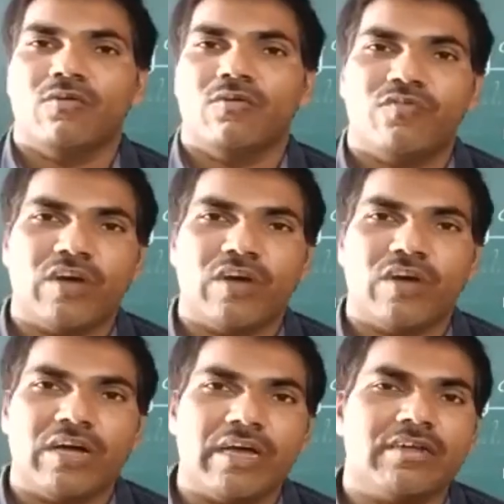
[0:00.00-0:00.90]
for
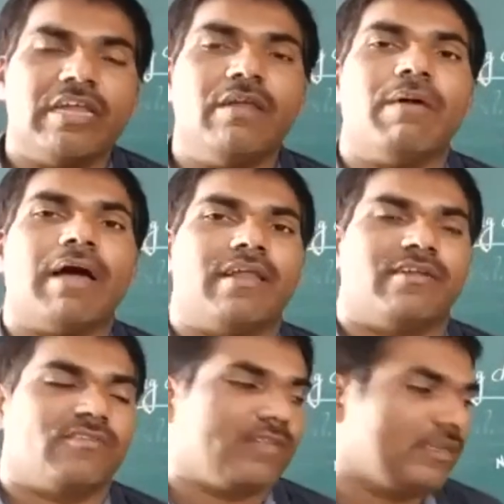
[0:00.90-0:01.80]
till
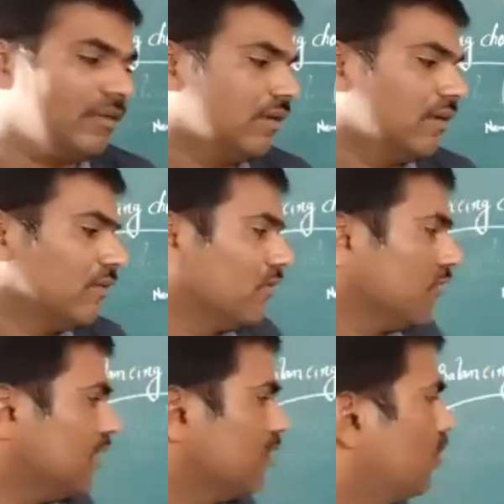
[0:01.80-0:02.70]
balancing,
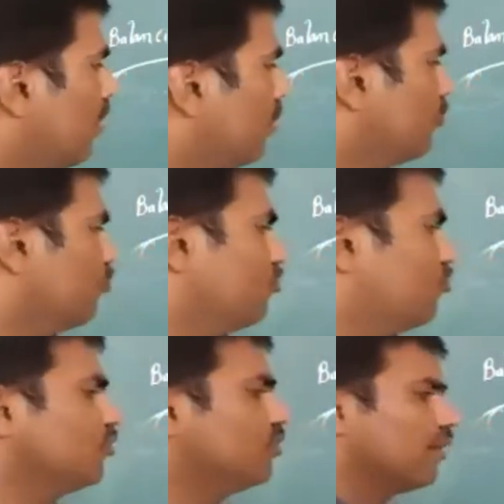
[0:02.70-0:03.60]
okay, you have to
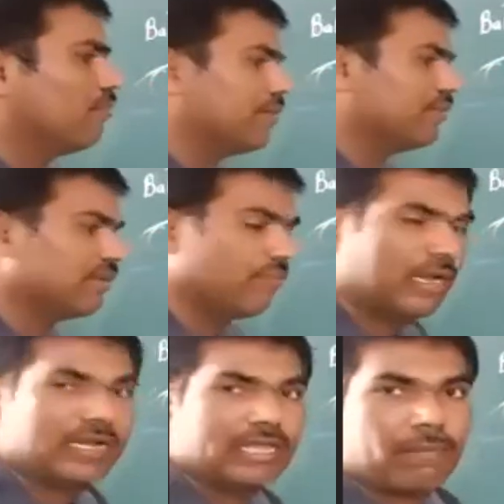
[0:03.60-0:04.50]
should compulsory
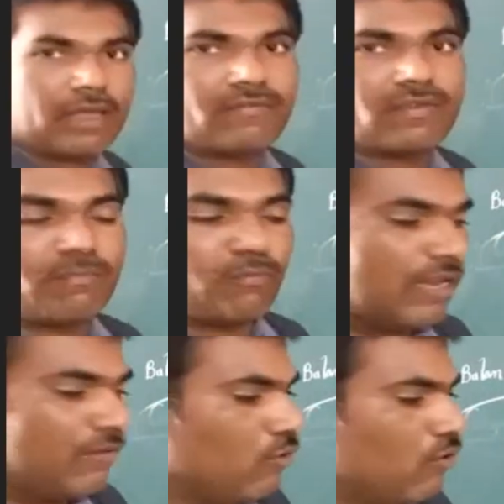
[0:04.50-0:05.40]
multiply with one
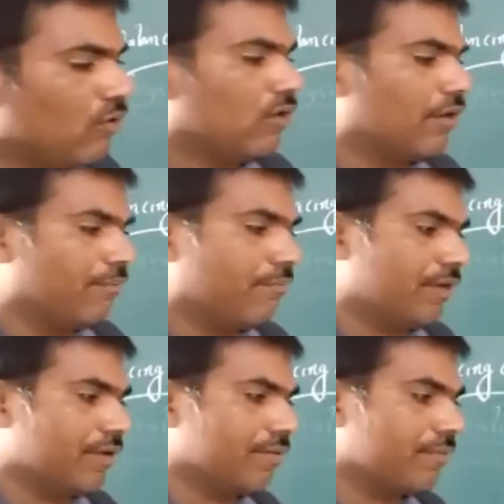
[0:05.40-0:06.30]

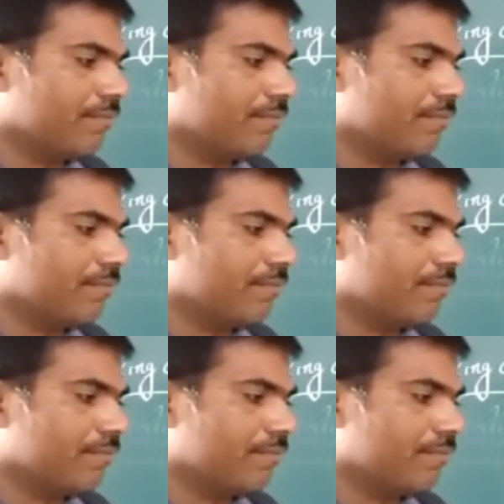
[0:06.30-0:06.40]
number.